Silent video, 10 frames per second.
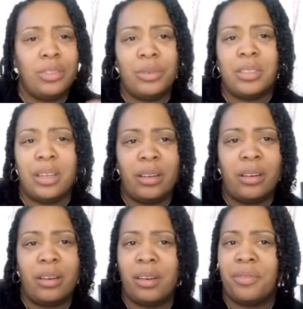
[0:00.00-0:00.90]
you could
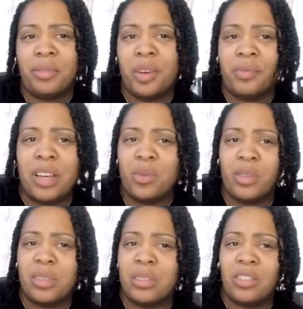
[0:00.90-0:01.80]
tell her her face
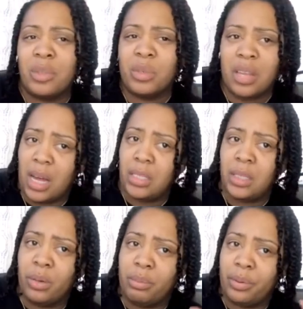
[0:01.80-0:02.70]
was she was not
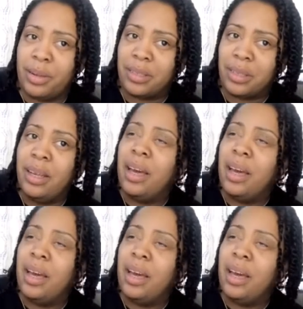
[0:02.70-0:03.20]
so impressed.